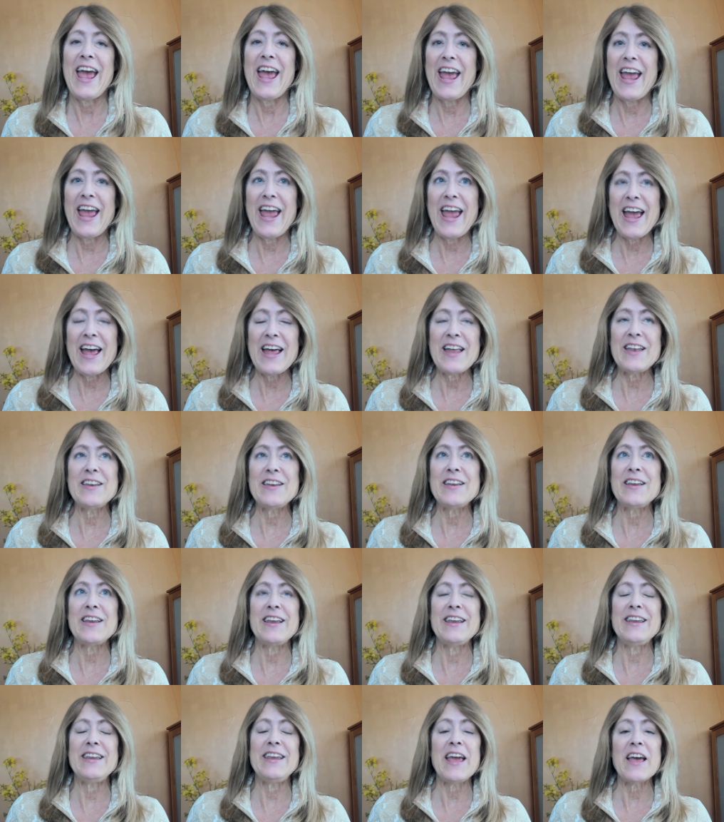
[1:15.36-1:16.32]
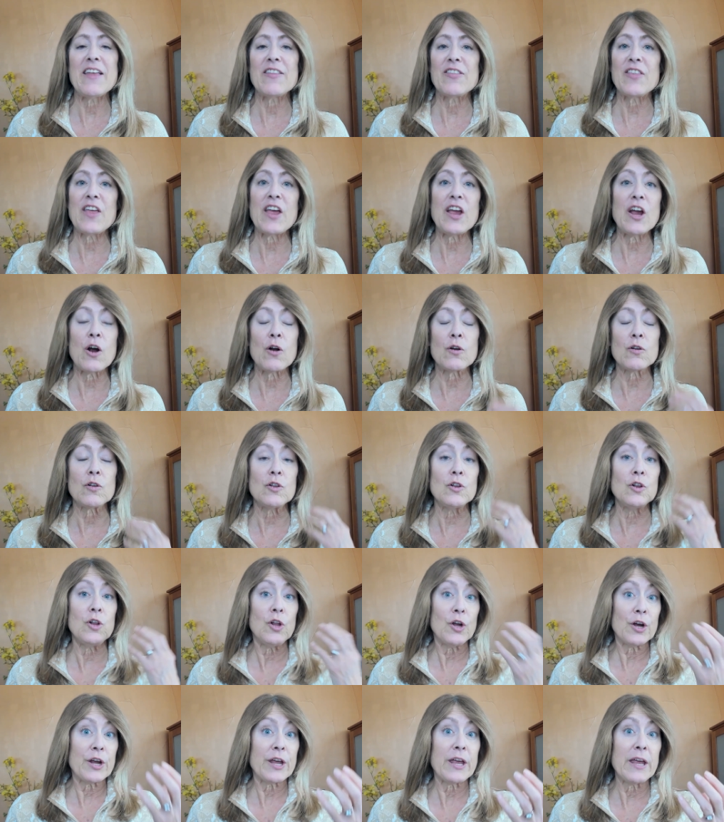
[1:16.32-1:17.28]
and yet they are
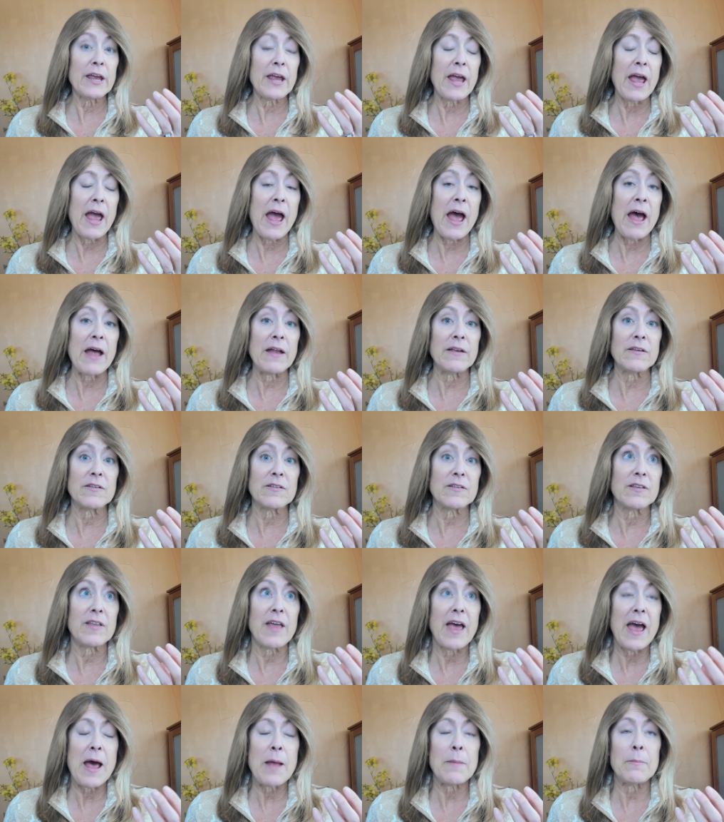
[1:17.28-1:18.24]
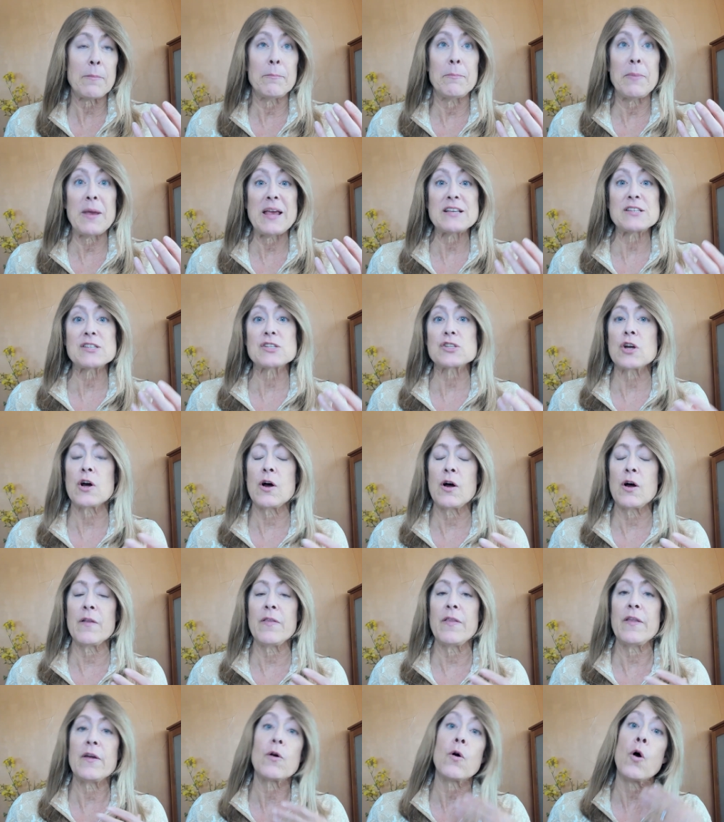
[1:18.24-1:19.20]
looking at that based
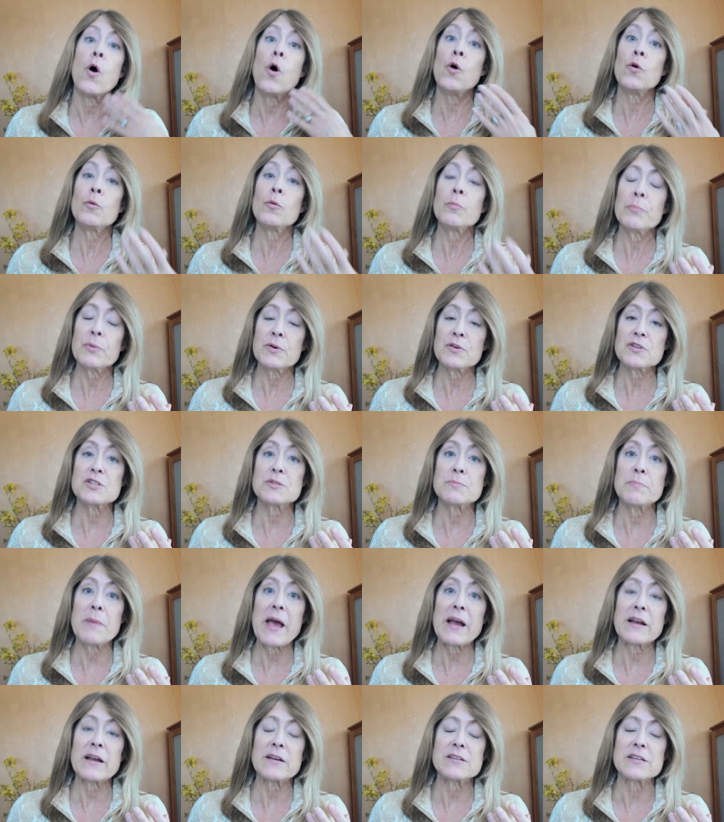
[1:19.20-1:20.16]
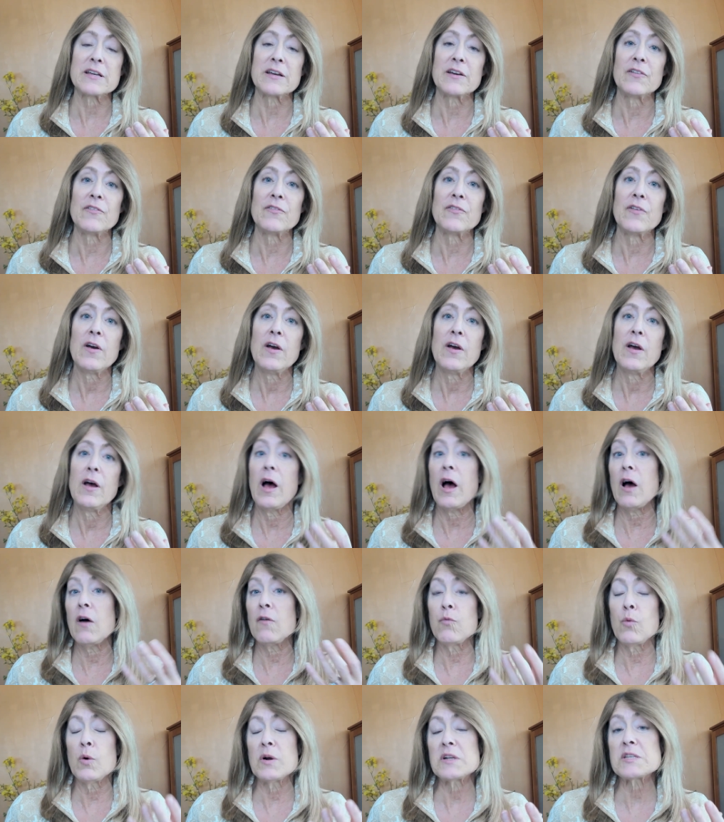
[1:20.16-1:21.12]
on their own perspective
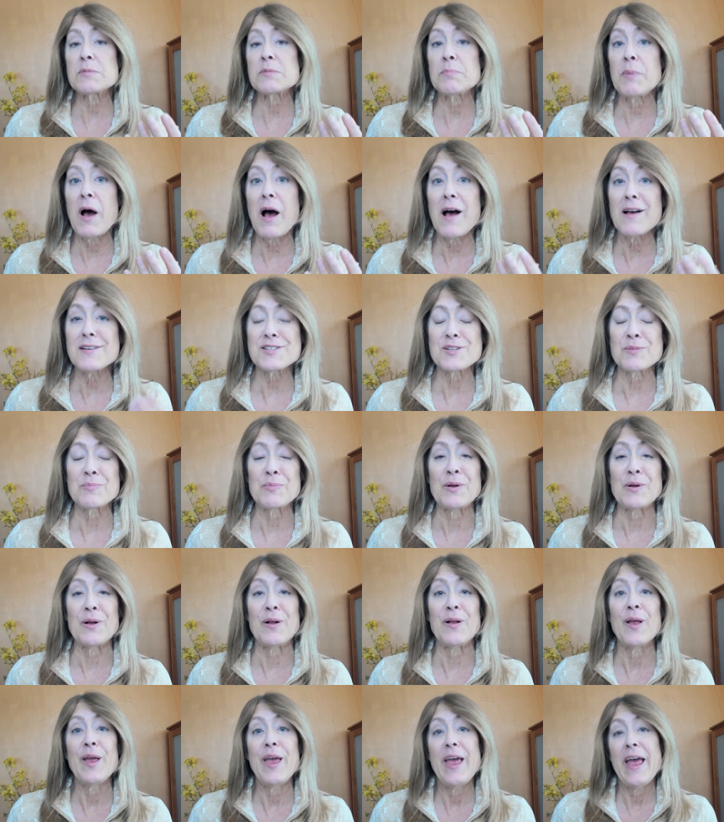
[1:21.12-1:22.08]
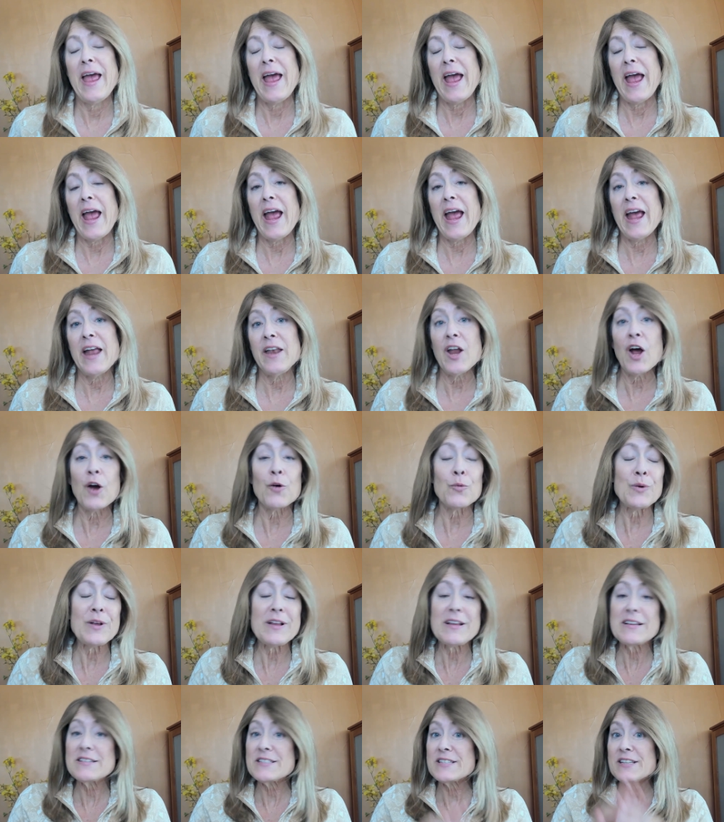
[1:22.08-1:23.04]
of what's possible and not
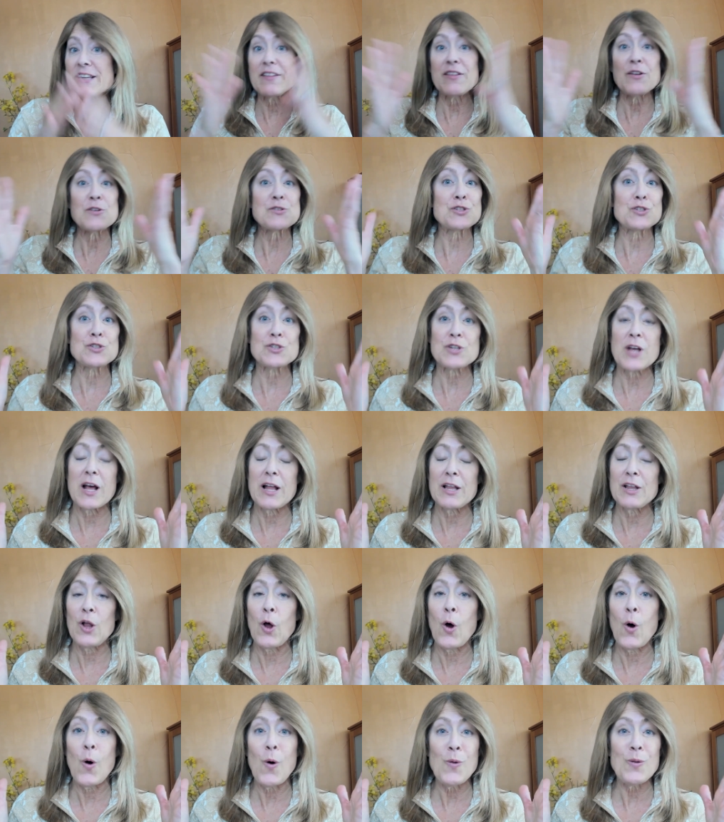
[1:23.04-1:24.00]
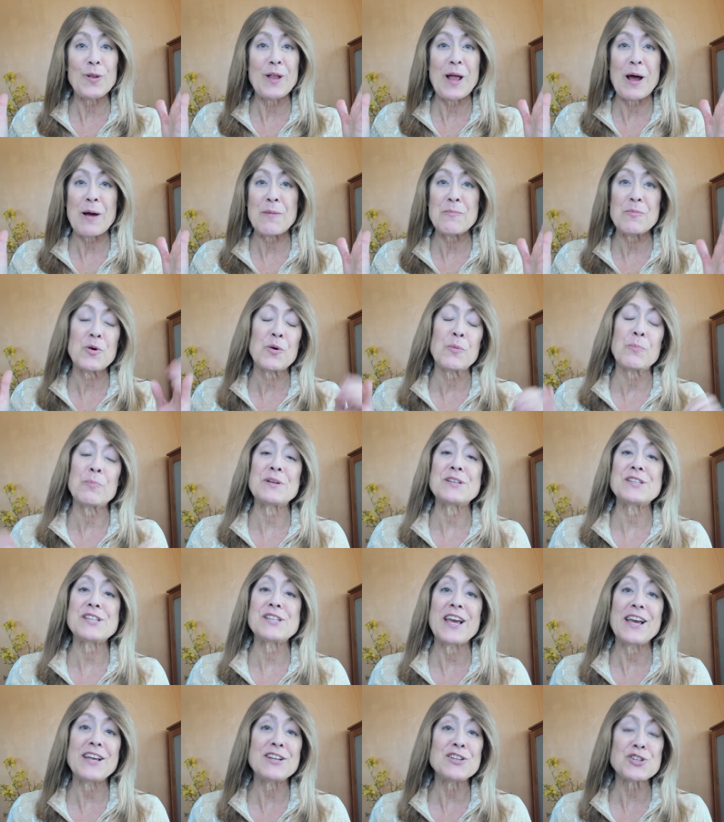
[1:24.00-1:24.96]
realizing there's a whole lot more
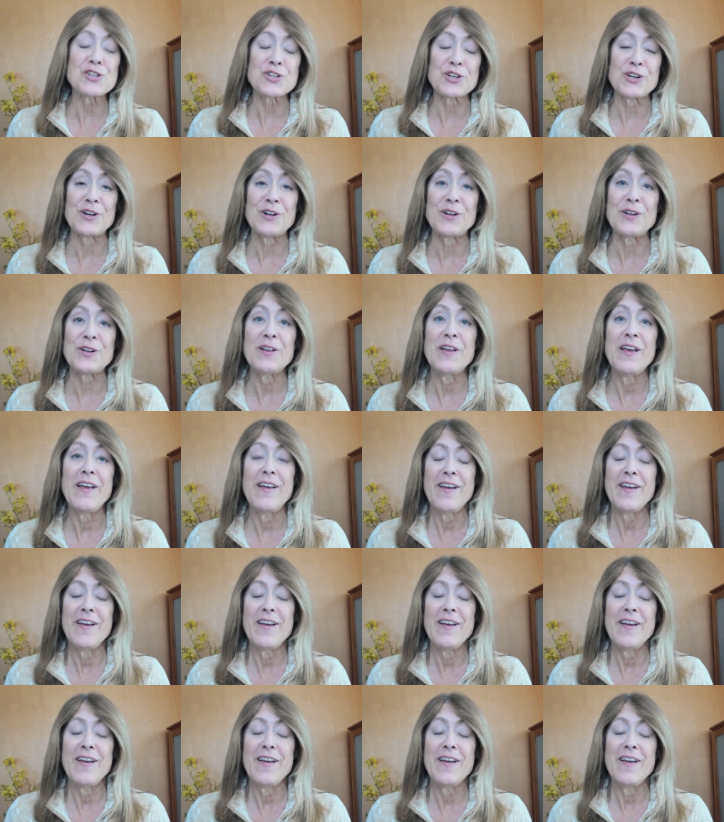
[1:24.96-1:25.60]
potential.